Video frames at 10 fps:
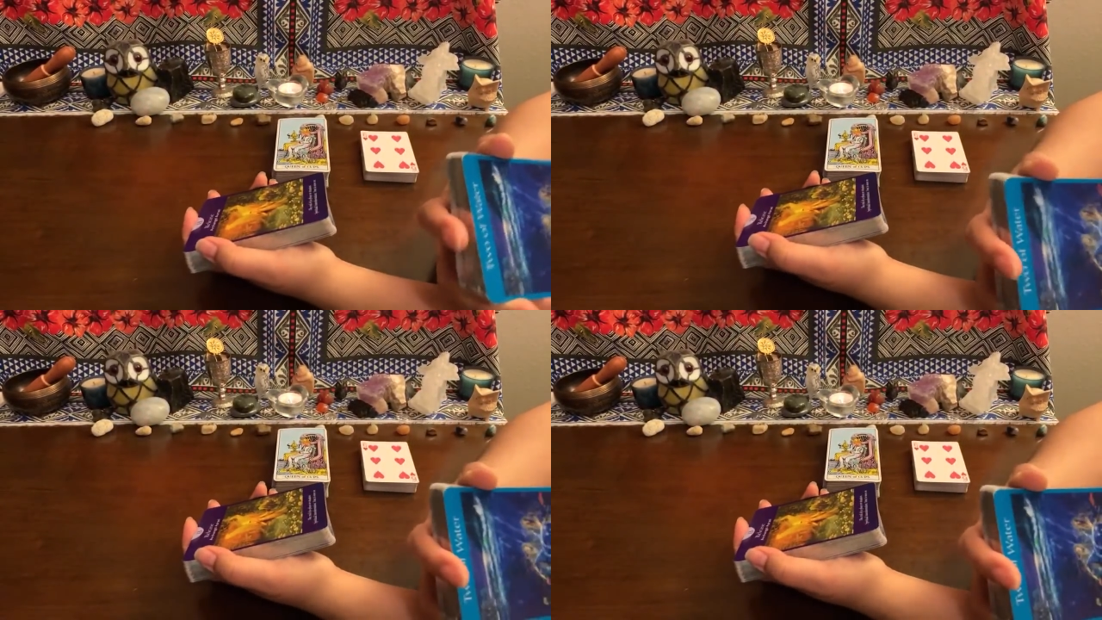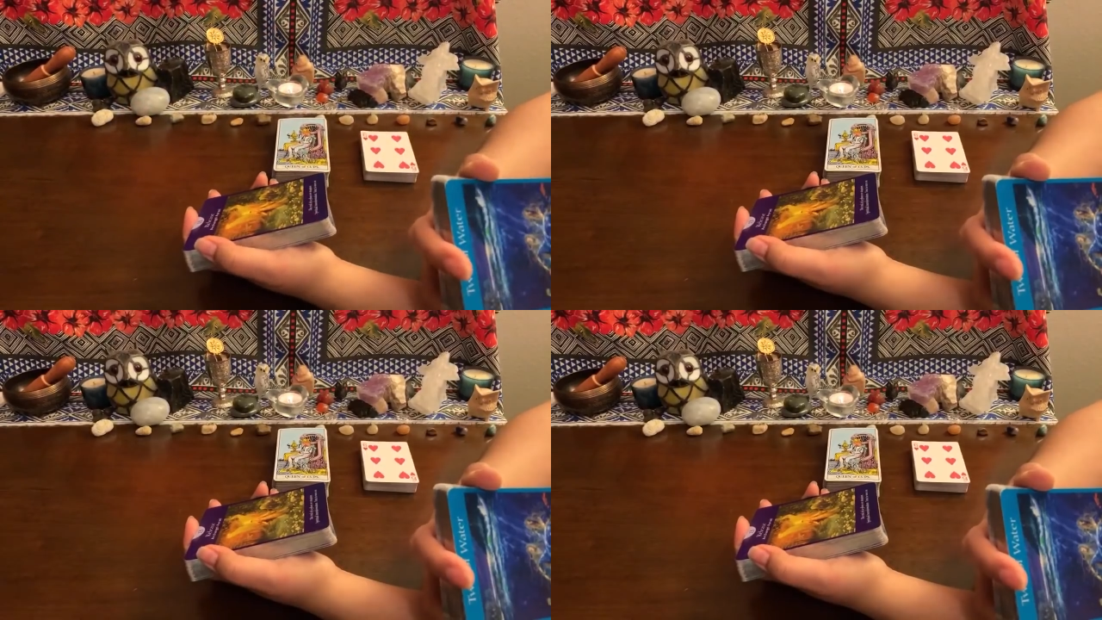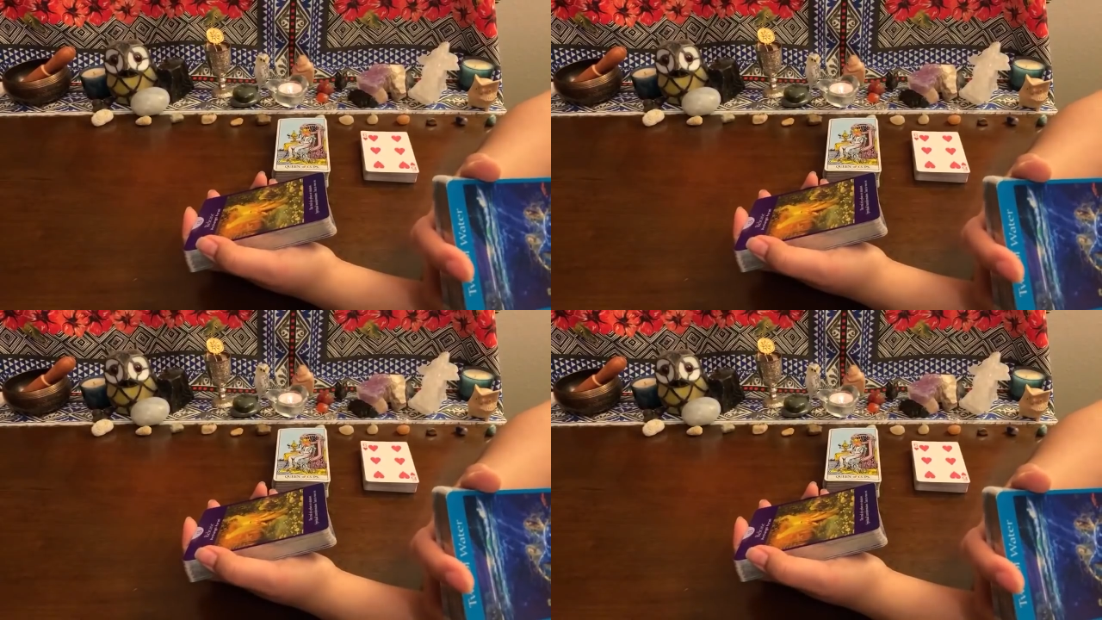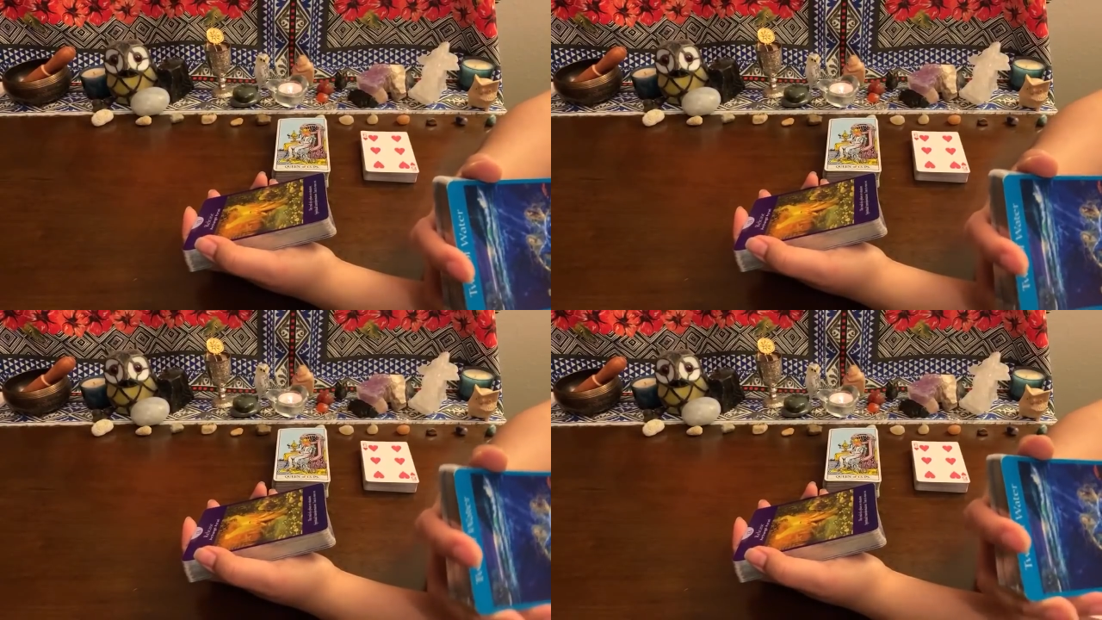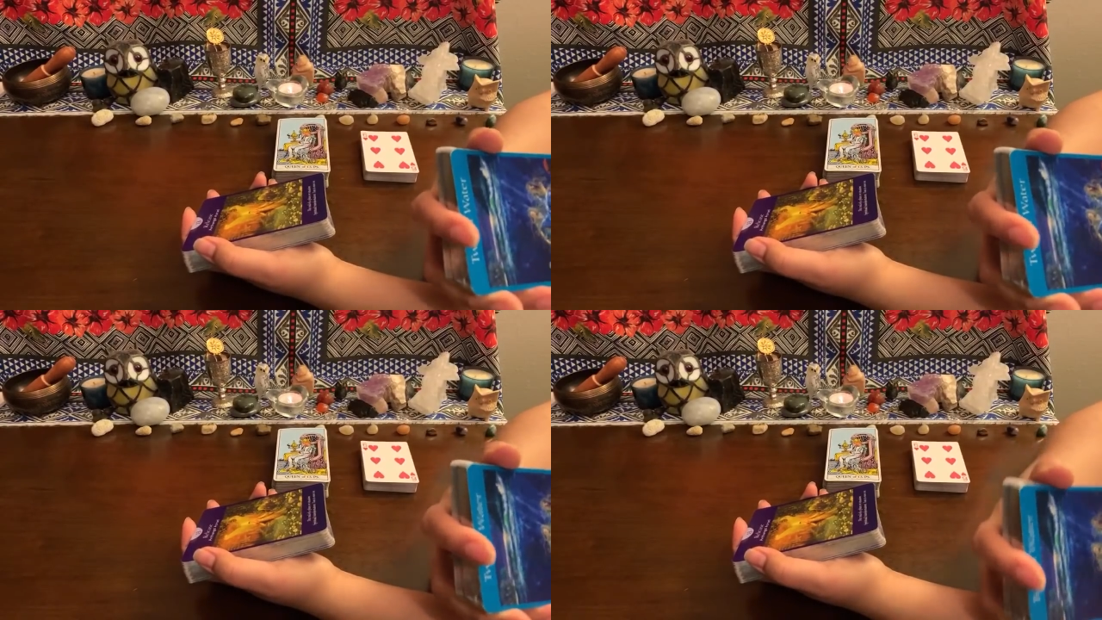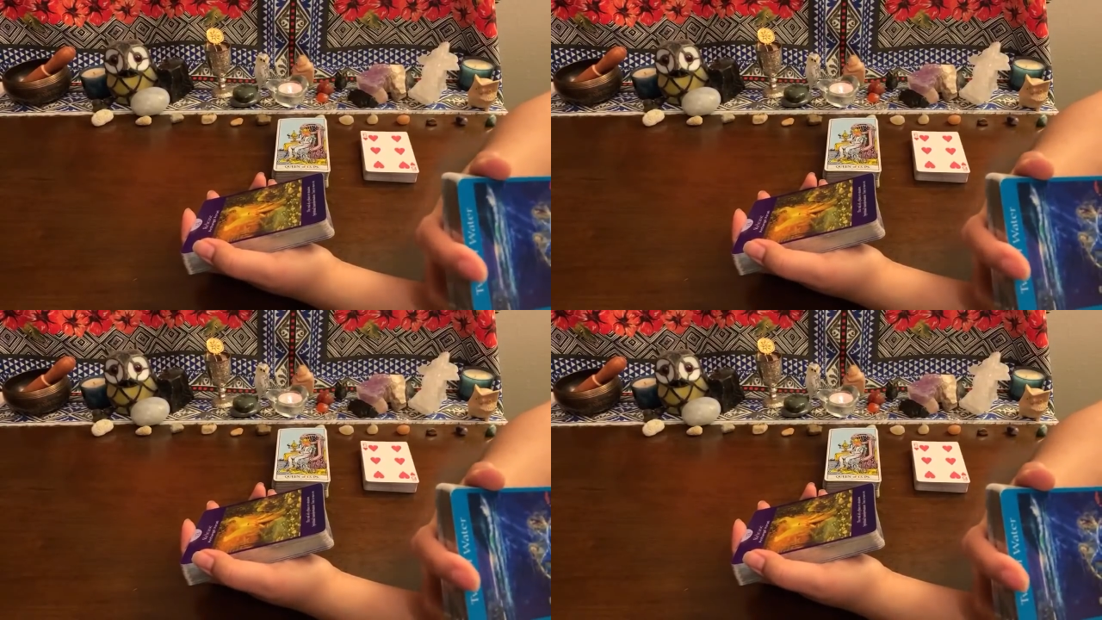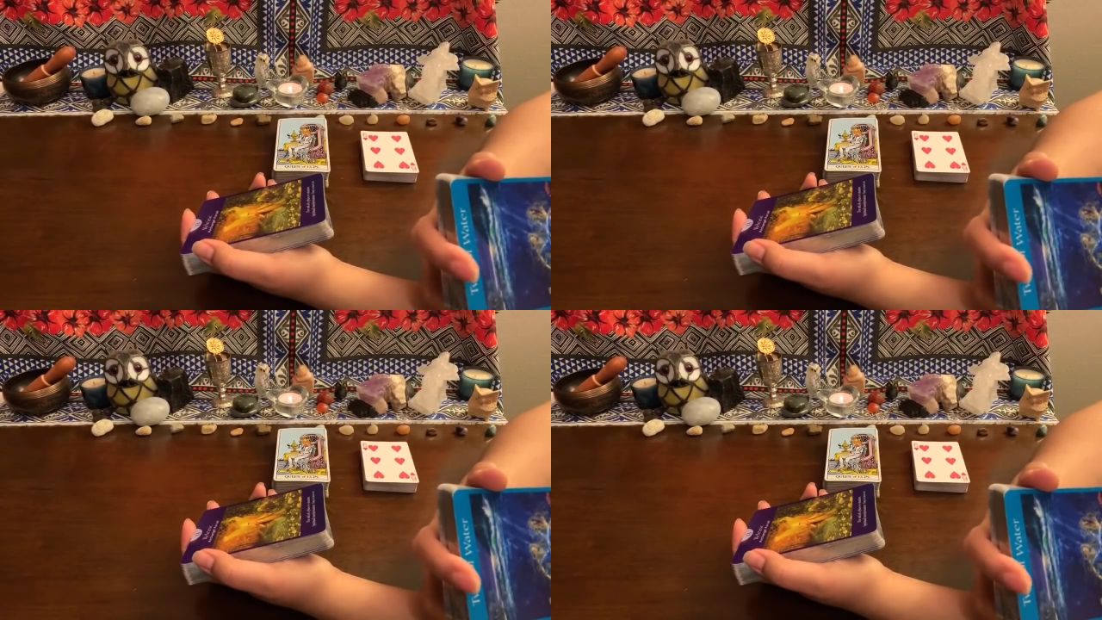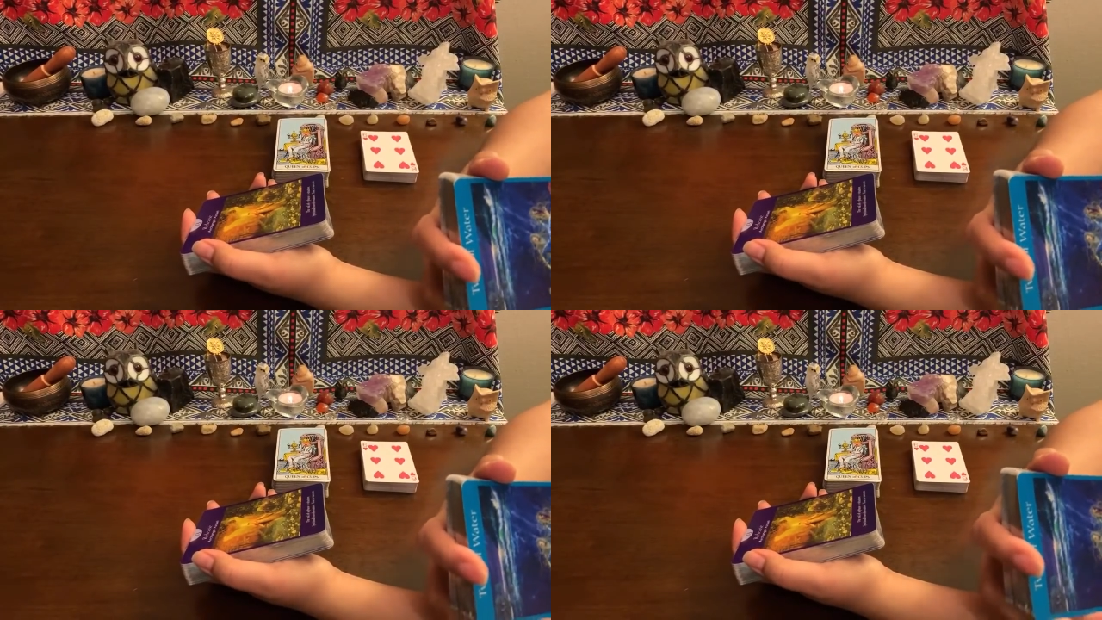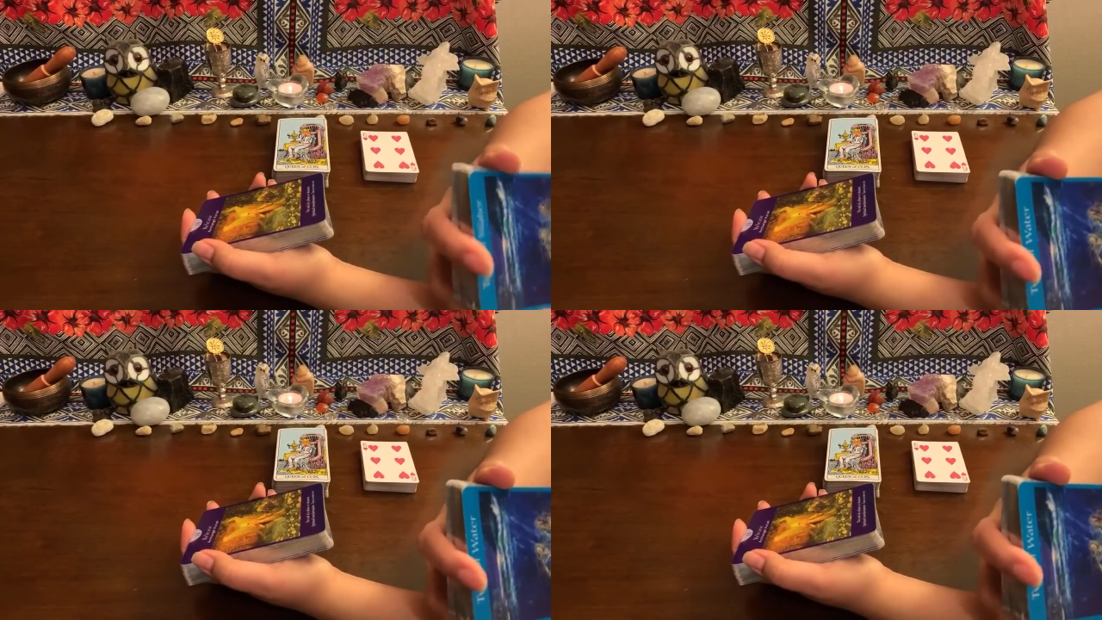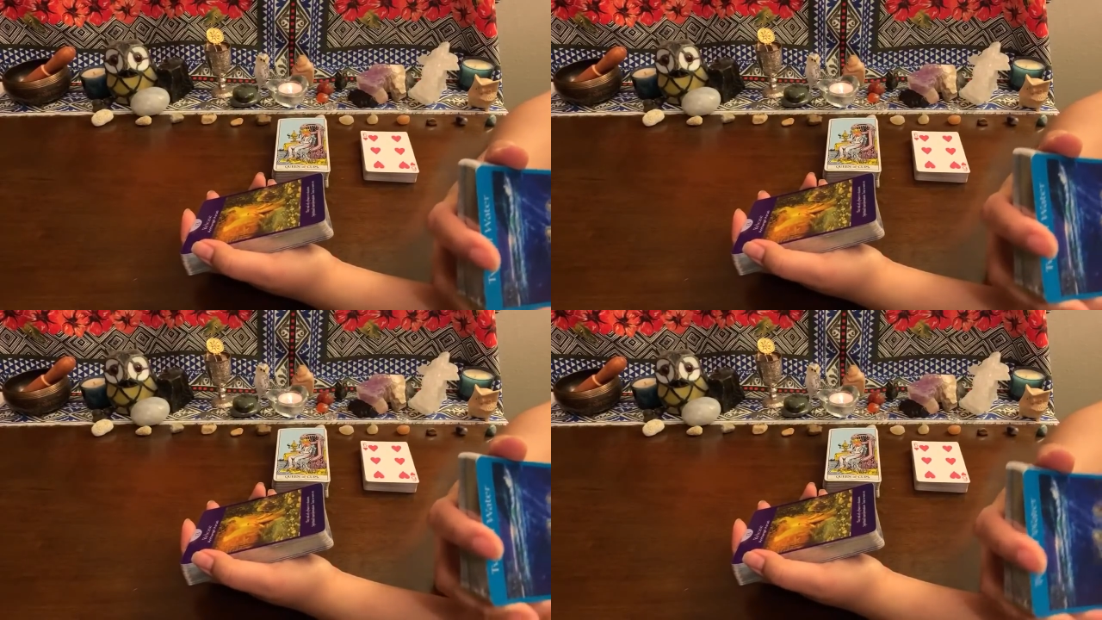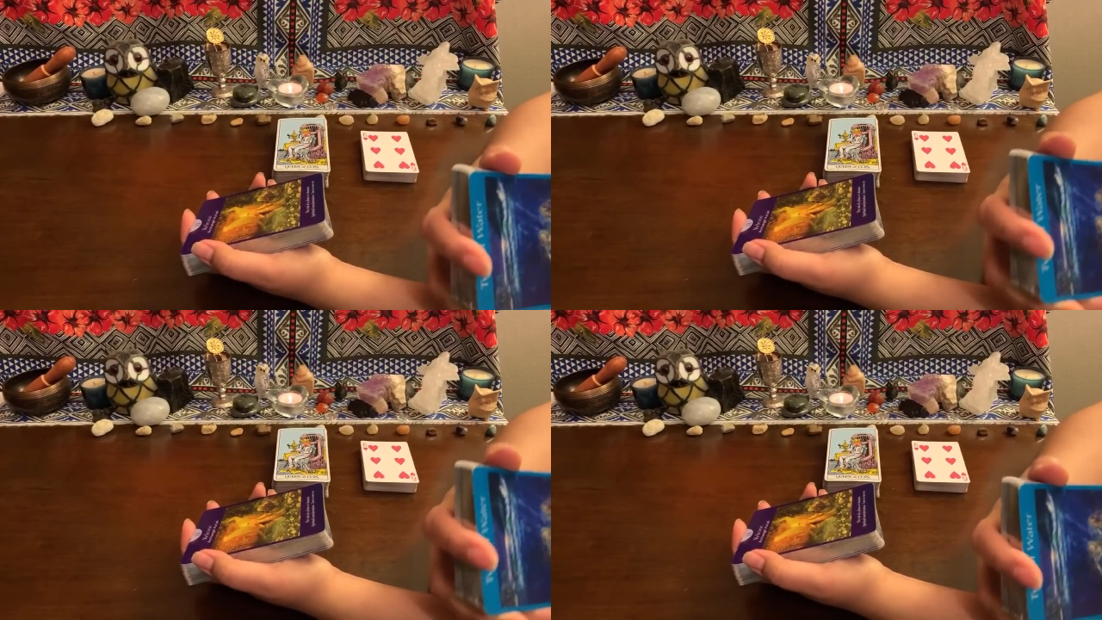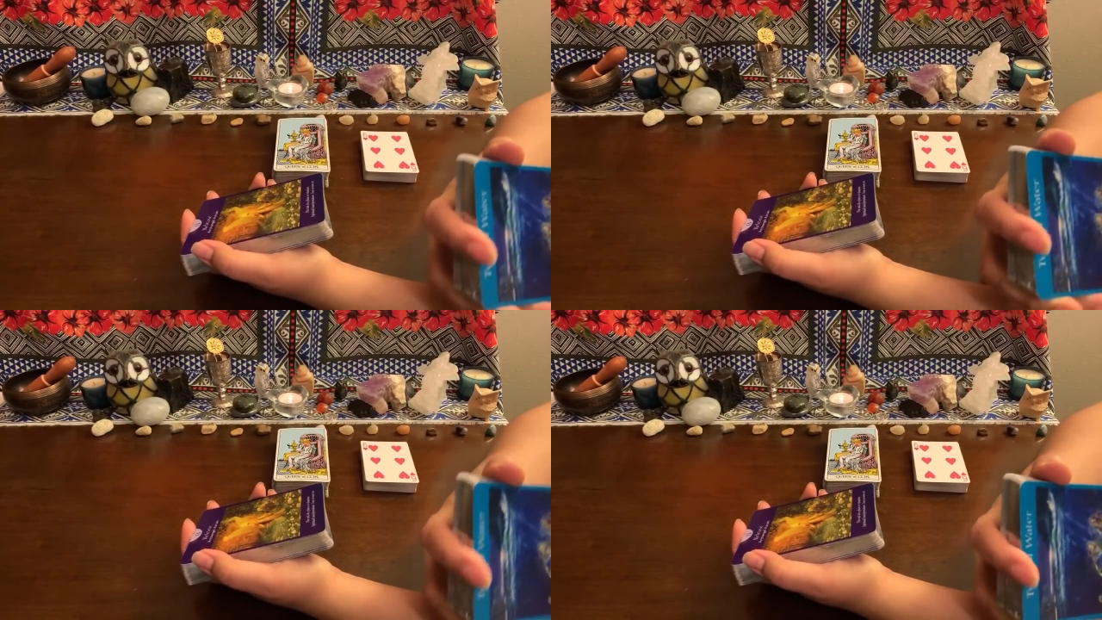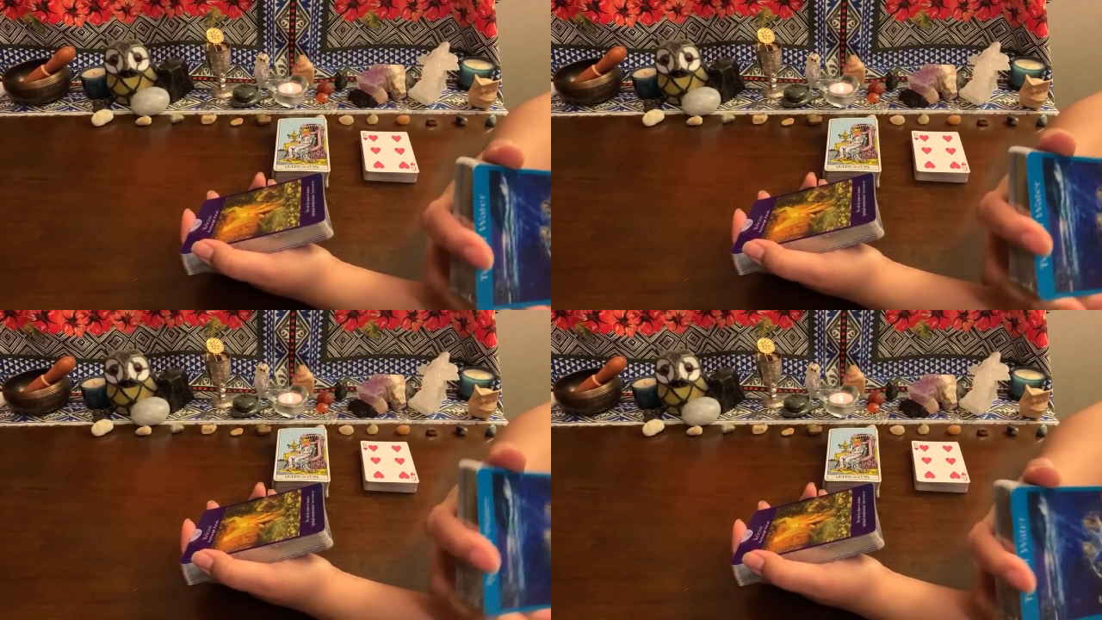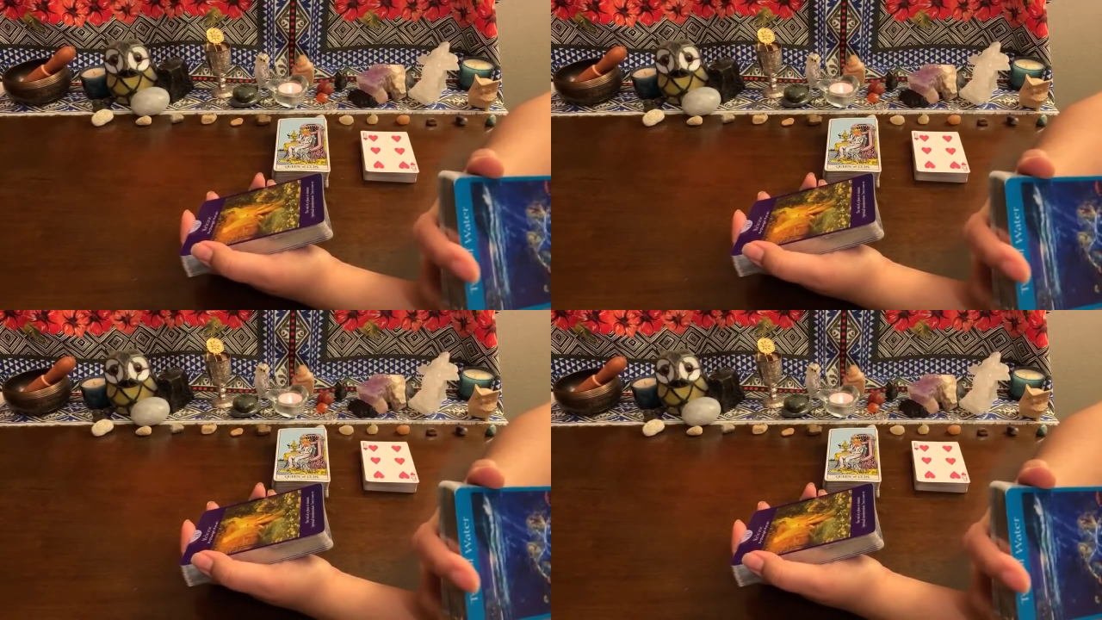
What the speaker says: No face is visible, so there are no lips to read.